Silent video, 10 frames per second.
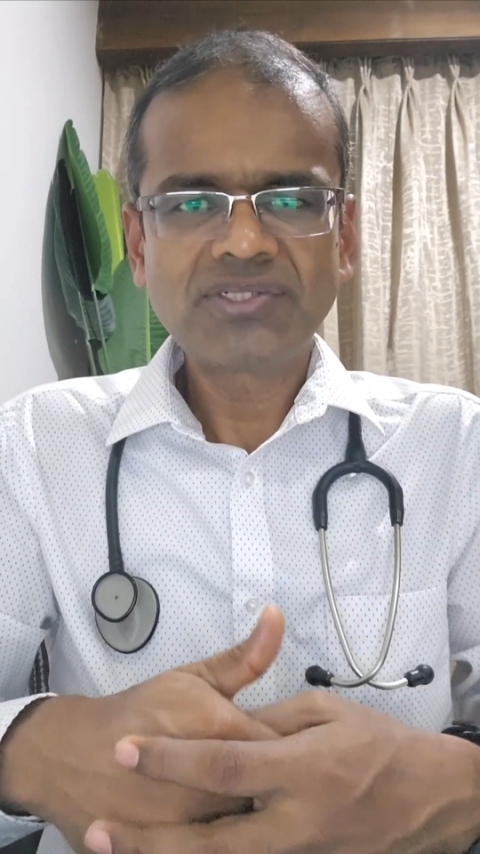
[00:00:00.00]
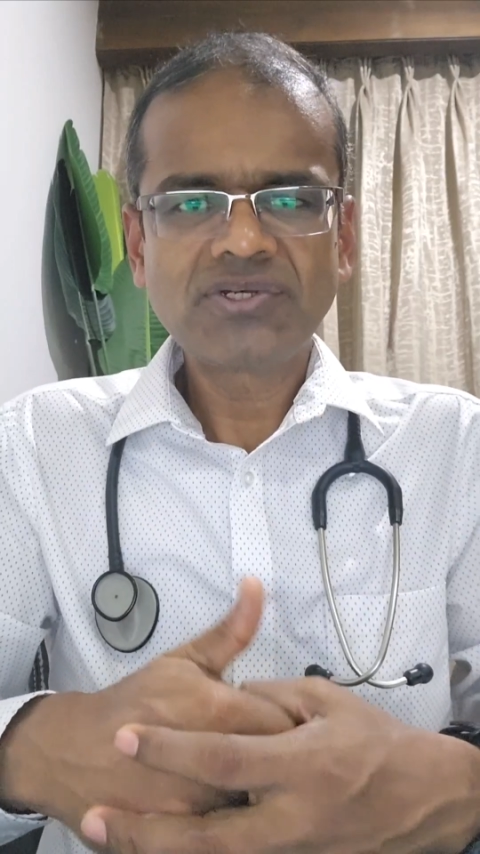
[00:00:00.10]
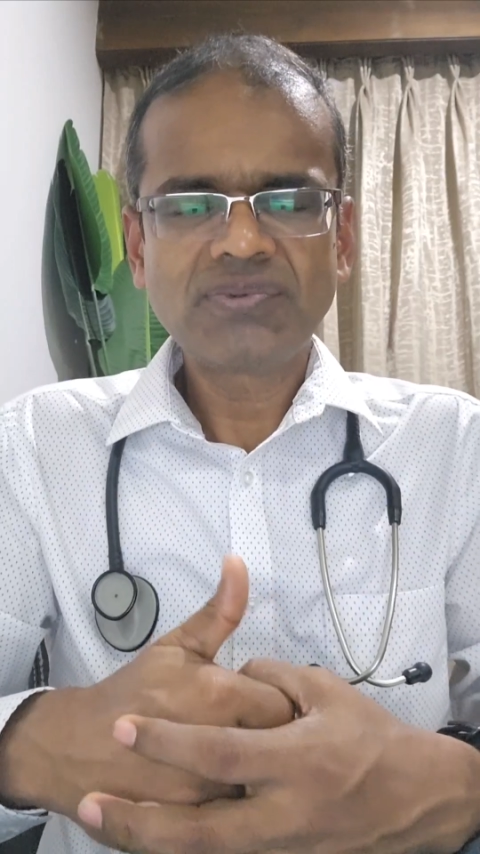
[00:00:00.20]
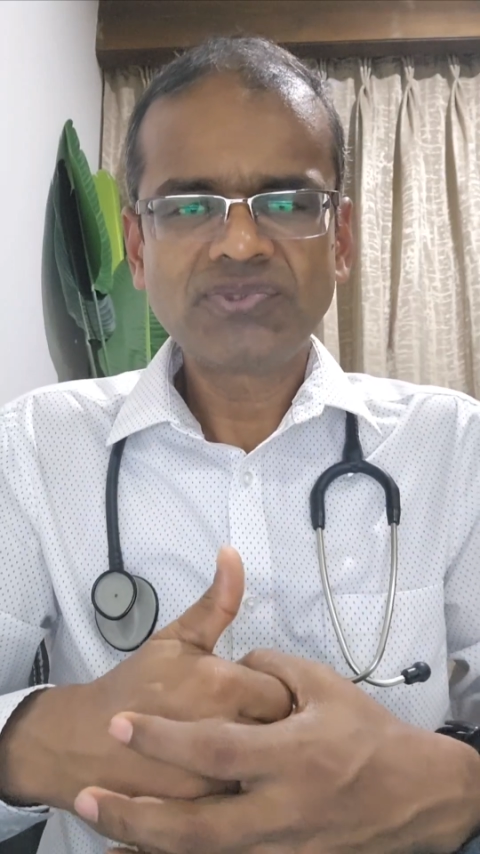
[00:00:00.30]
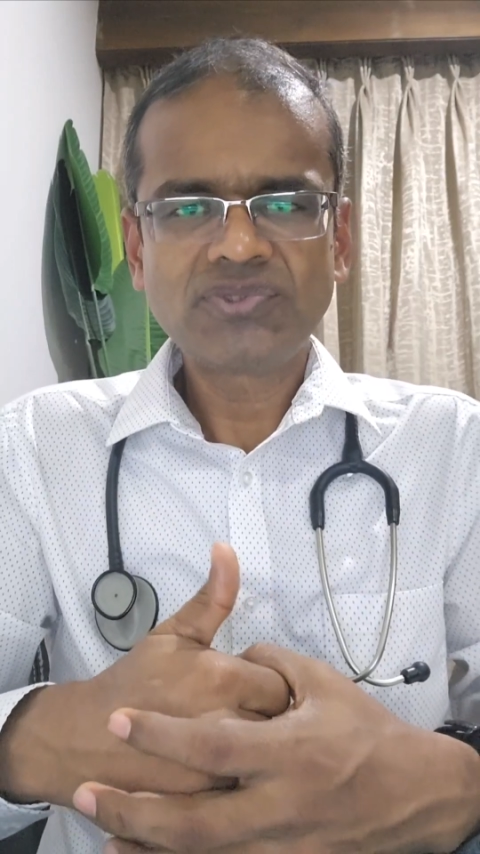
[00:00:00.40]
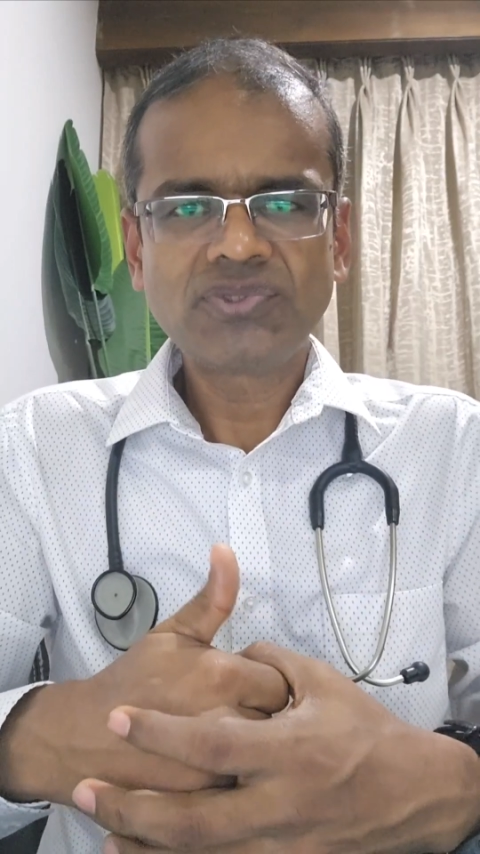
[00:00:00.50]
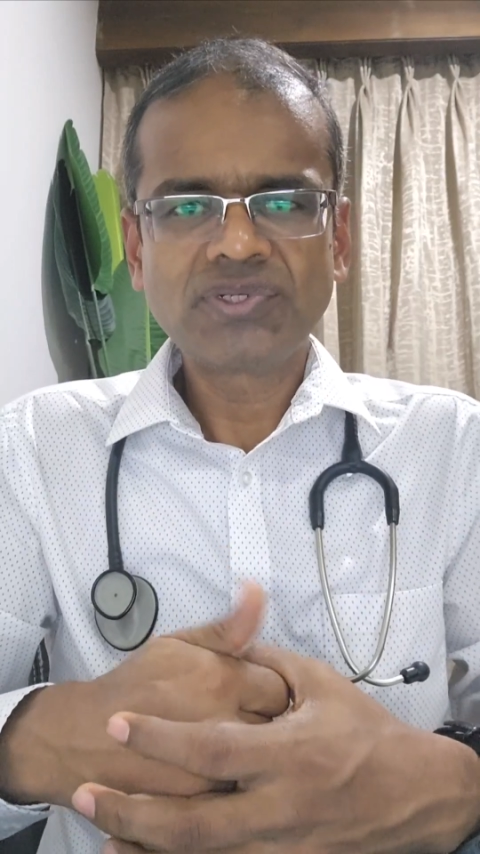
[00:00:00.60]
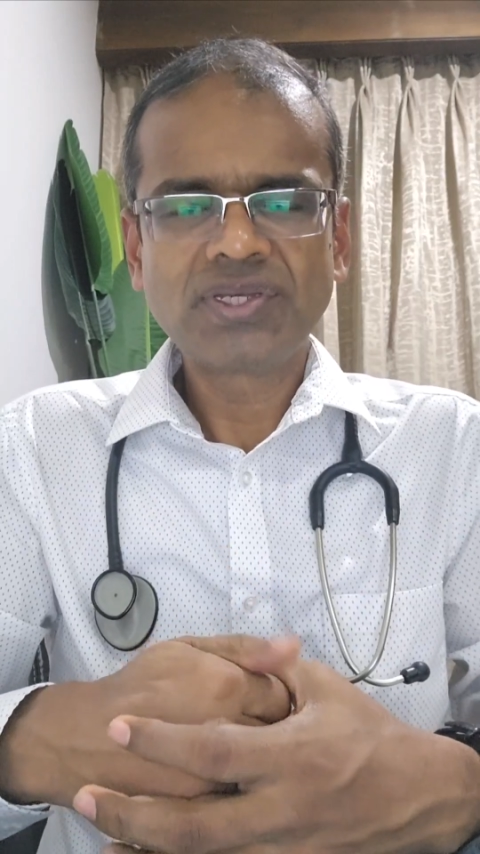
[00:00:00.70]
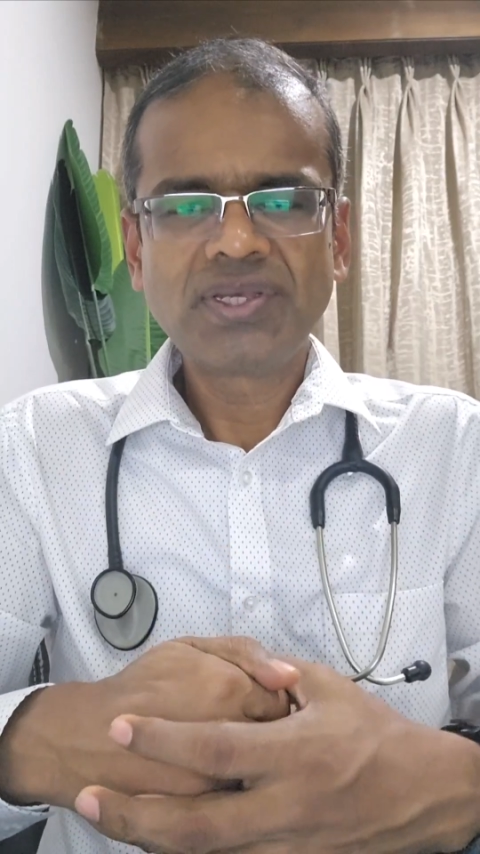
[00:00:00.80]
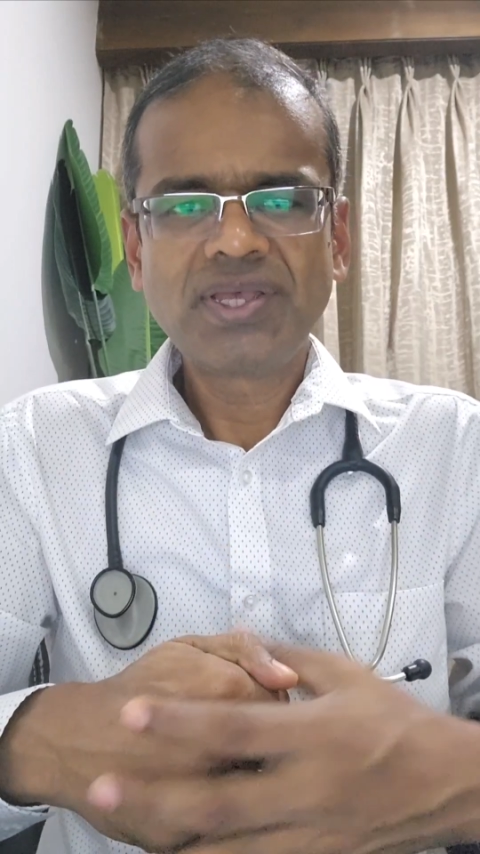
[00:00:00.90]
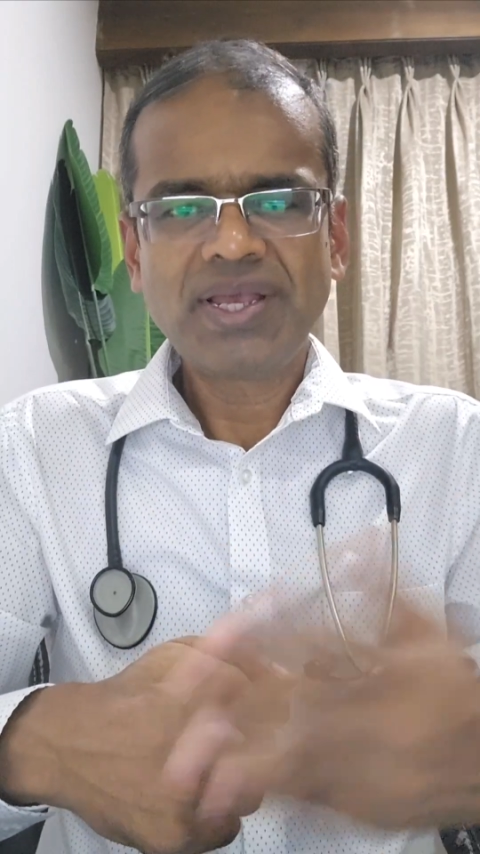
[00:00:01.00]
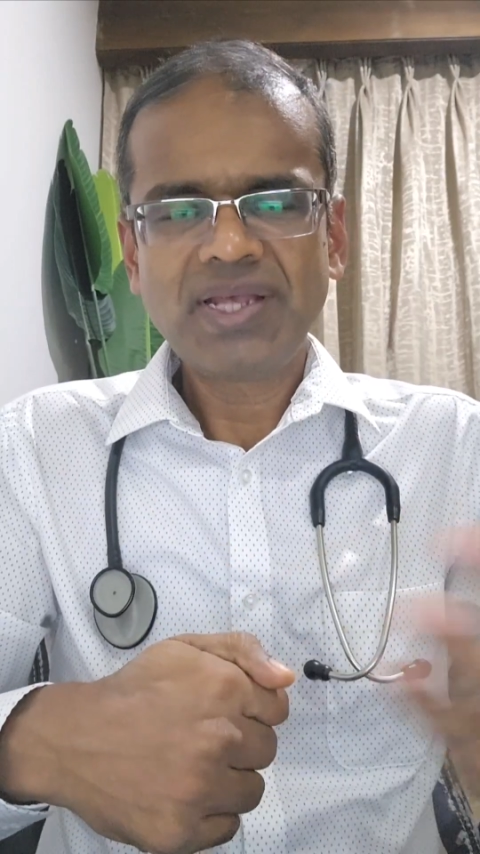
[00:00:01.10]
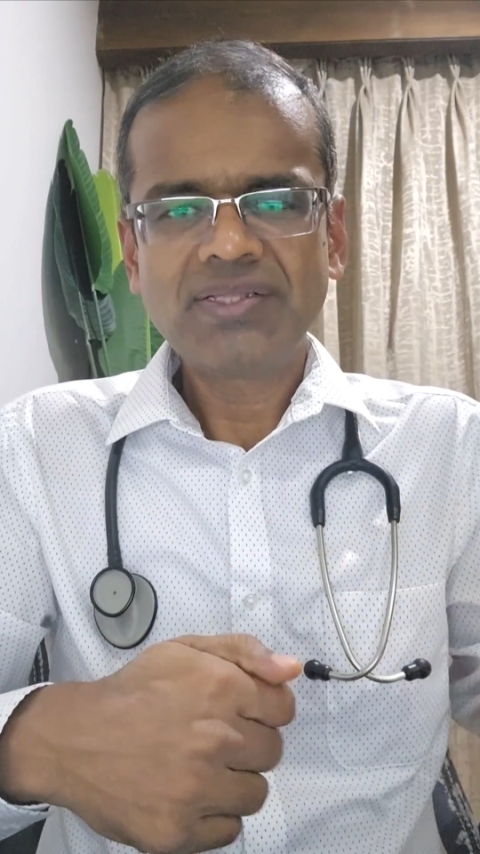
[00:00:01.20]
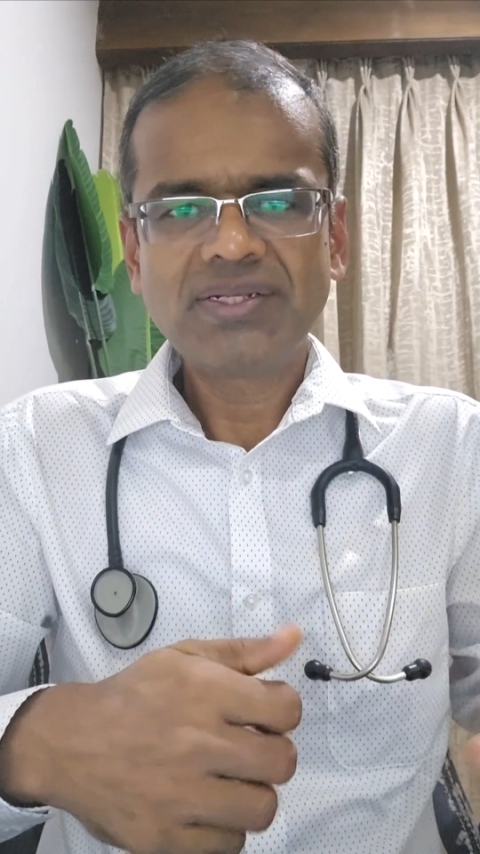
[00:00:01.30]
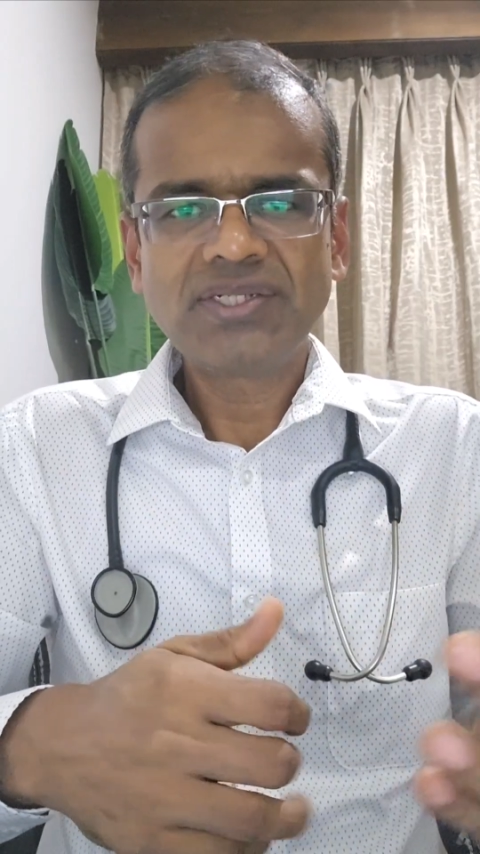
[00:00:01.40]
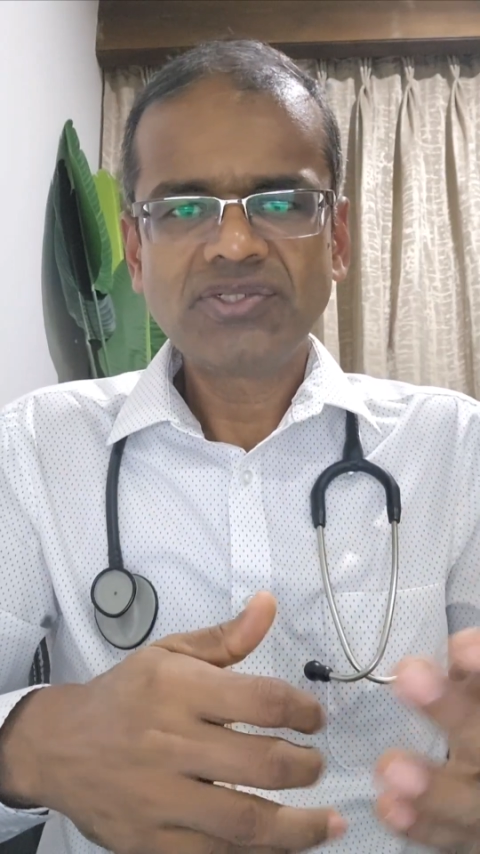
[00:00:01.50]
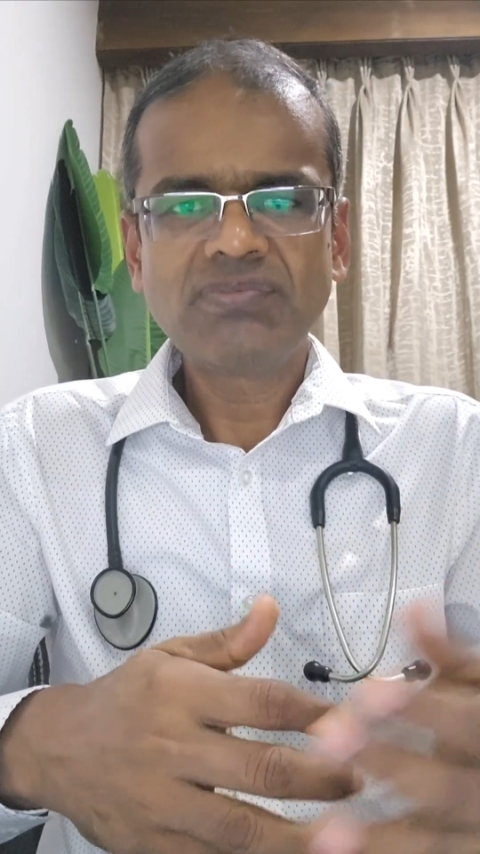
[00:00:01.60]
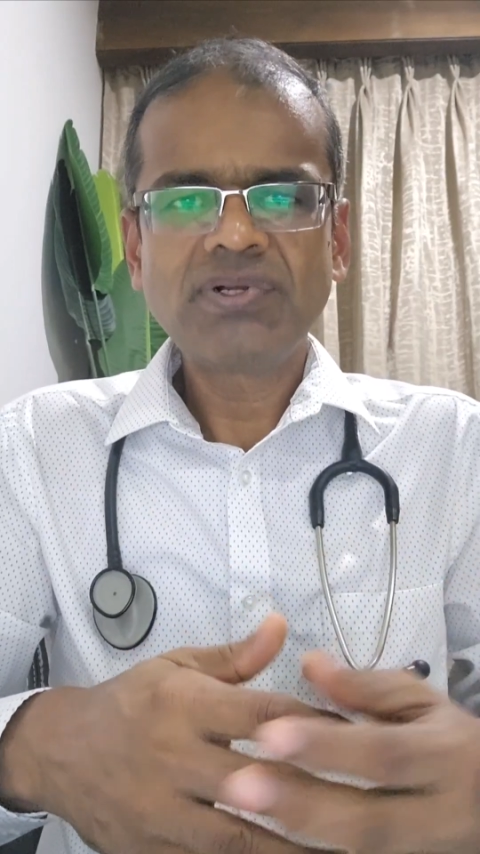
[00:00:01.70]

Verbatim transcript: risk of stroke and the ratio.